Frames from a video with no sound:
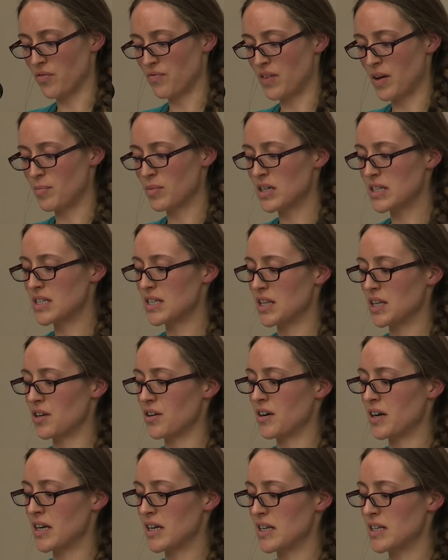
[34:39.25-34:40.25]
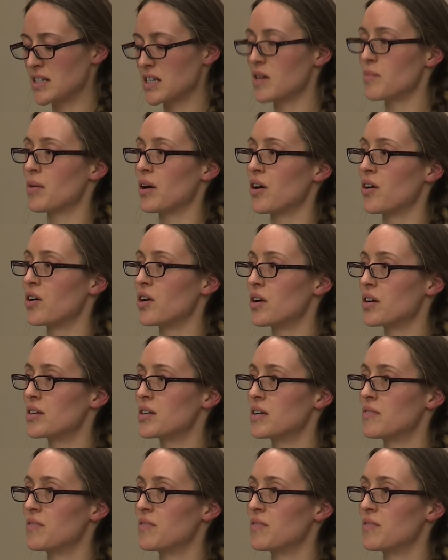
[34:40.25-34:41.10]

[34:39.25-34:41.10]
feminist theories about